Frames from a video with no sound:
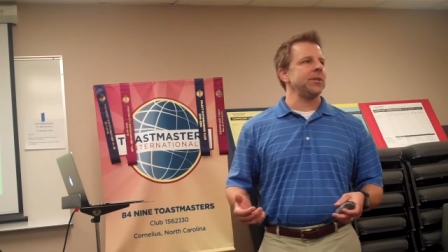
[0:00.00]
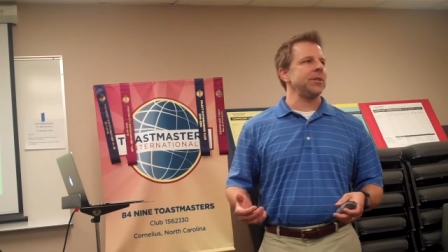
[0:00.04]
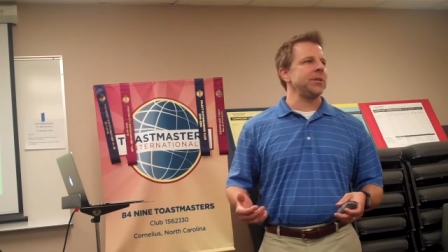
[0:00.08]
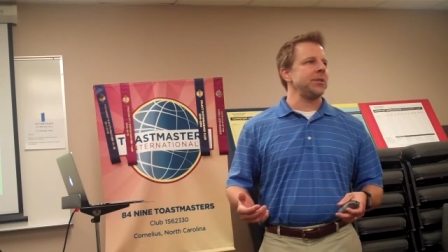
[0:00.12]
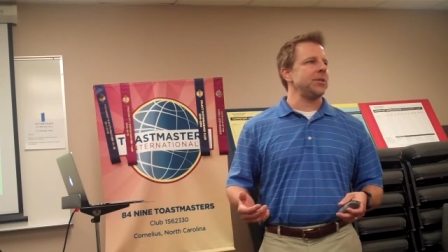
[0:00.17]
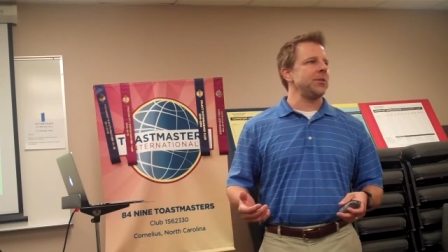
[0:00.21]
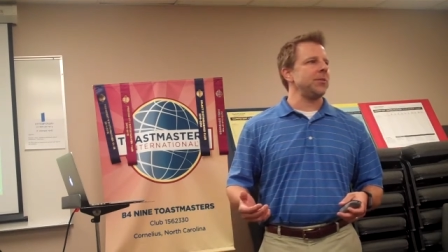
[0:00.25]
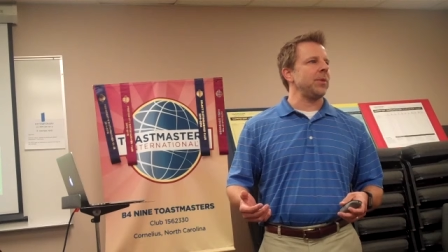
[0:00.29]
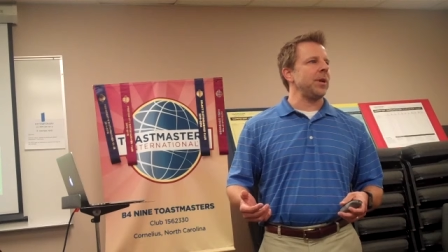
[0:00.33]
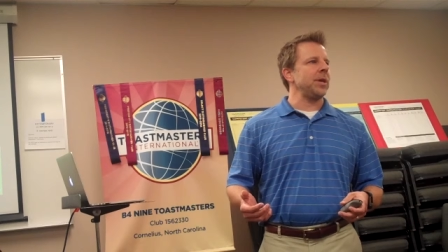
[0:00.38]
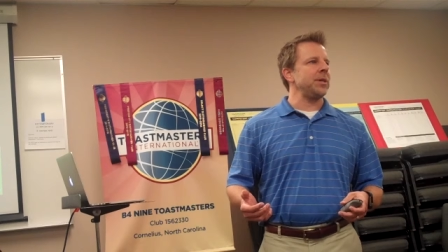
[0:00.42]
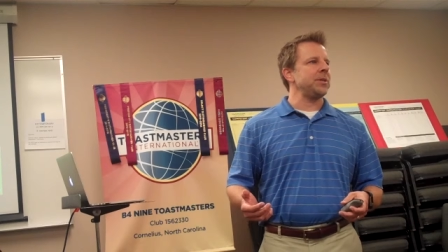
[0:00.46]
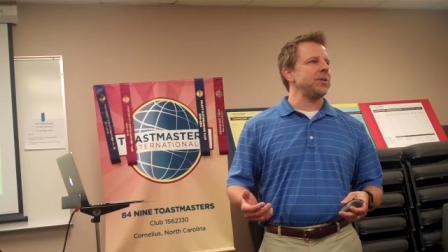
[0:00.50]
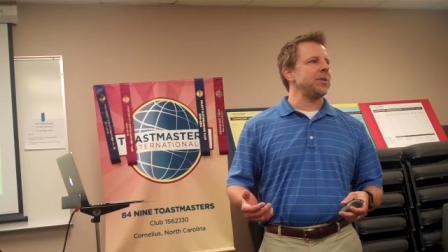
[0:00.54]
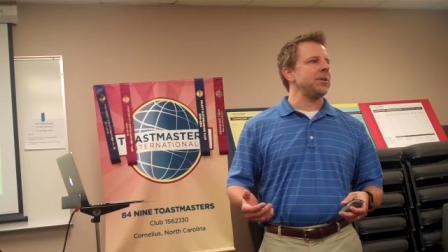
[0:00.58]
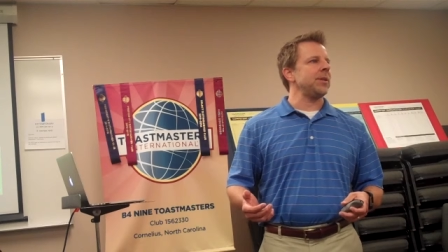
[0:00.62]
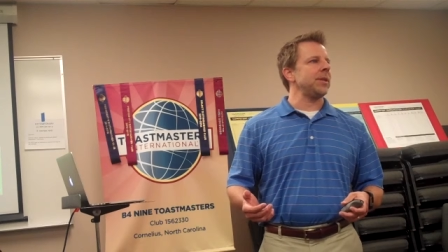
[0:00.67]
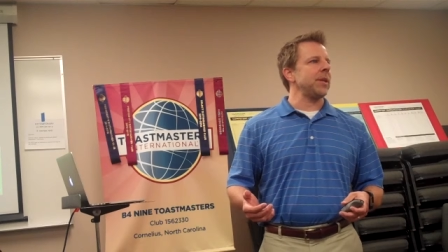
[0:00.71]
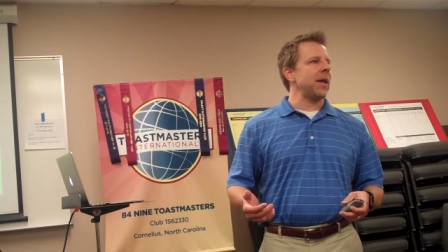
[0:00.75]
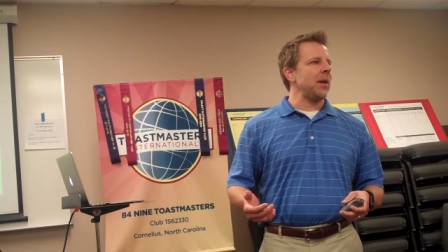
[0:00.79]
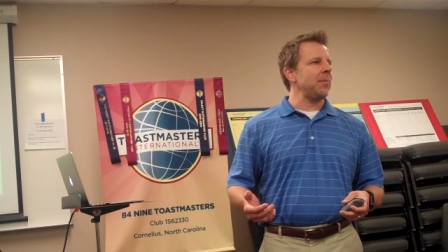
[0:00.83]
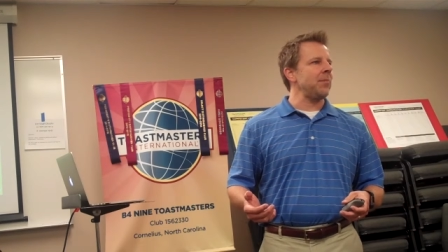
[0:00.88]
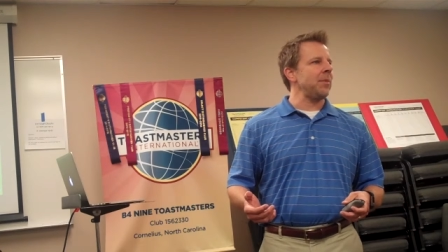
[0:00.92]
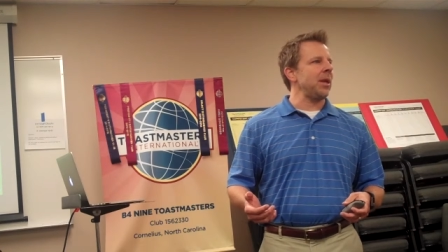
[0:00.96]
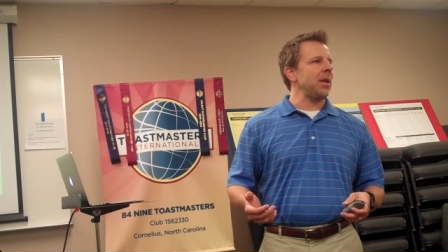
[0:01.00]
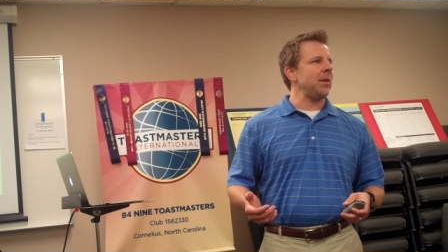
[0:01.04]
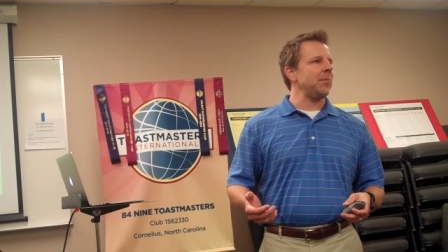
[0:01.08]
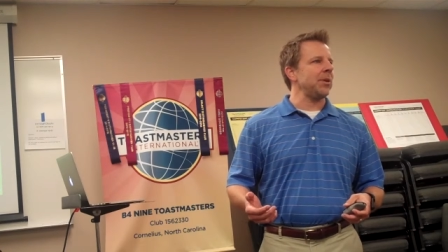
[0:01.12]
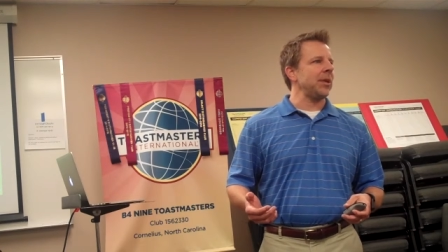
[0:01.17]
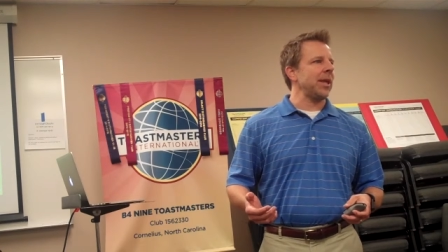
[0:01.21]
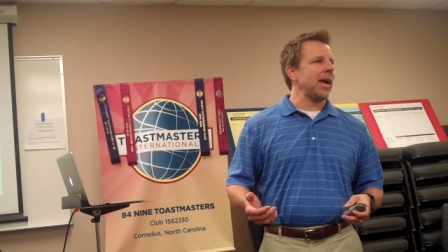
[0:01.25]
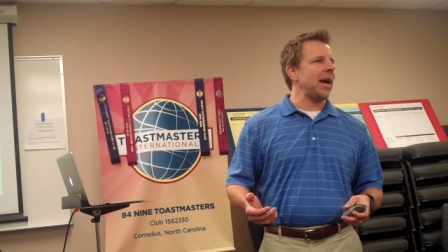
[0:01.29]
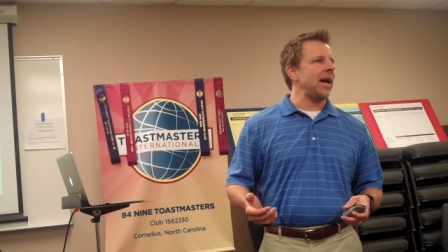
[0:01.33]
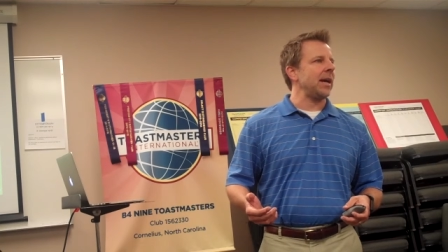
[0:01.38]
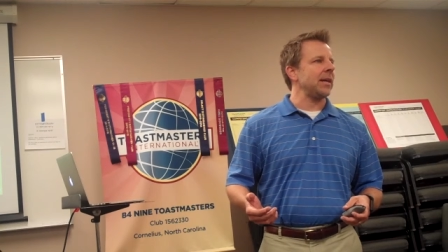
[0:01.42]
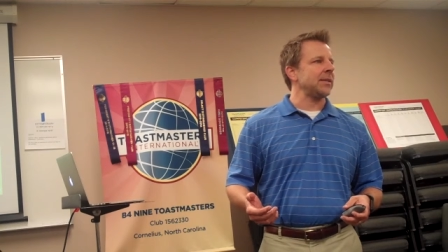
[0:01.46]
situation to not be
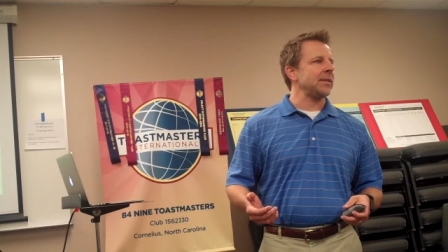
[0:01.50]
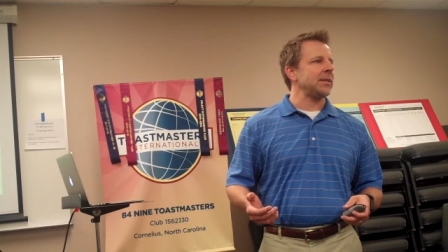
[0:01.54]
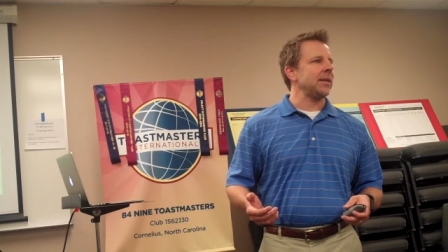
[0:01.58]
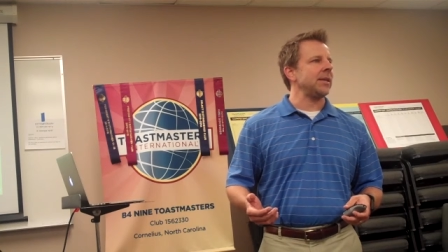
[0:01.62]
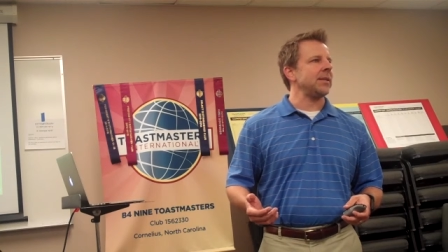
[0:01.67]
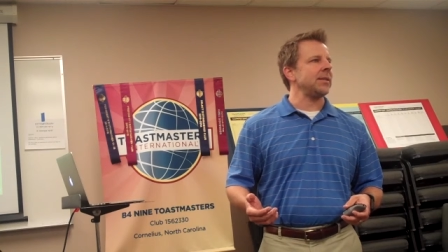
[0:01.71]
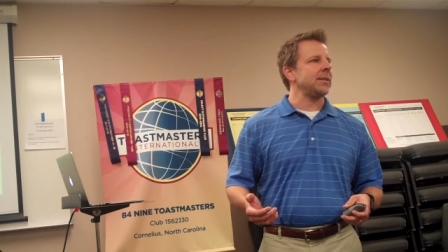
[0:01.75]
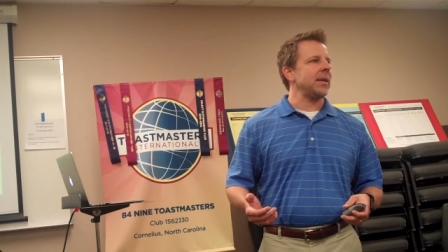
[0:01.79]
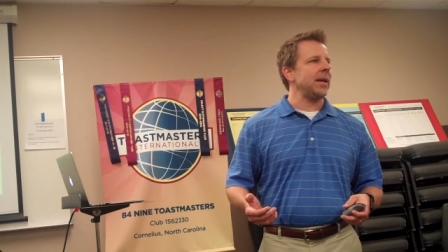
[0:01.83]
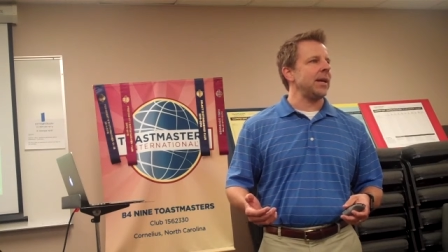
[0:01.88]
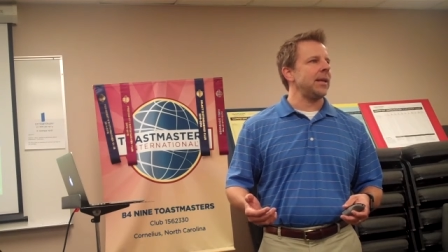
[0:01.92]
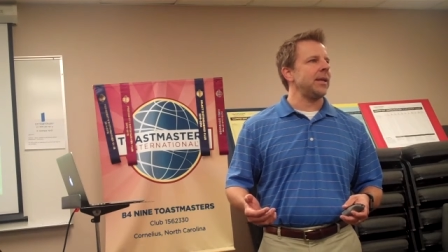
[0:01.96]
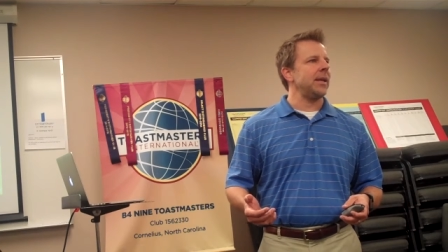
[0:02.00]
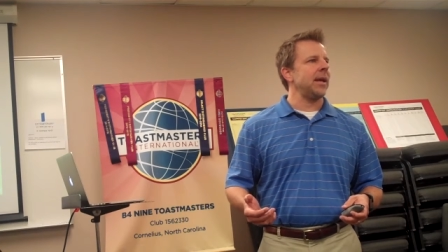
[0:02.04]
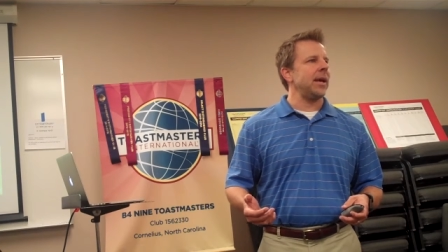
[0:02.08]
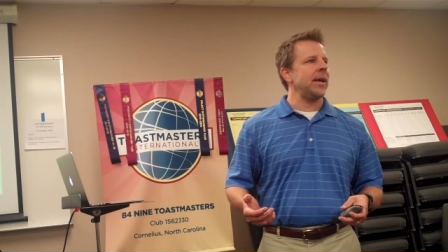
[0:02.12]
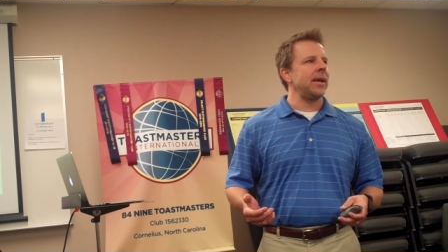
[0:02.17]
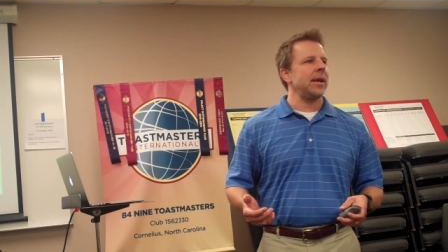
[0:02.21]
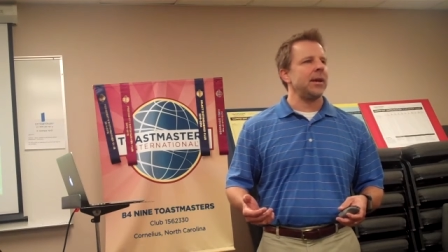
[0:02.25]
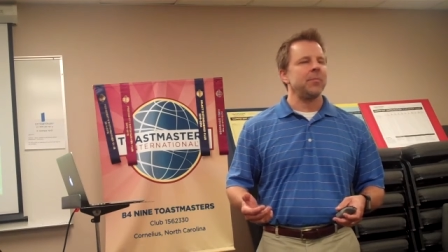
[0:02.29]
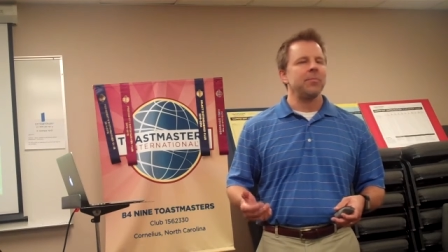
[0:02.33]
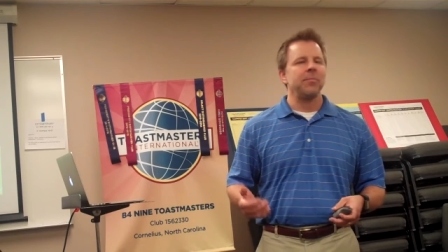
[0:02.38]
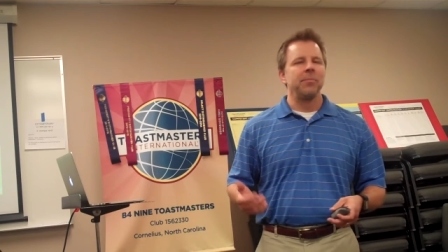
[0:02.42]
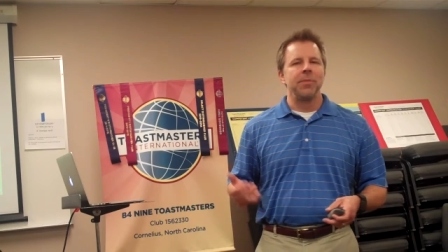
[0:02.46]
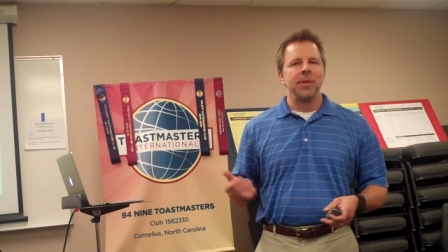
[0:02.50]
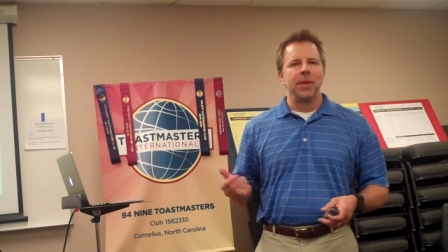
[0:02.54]
able to access that data.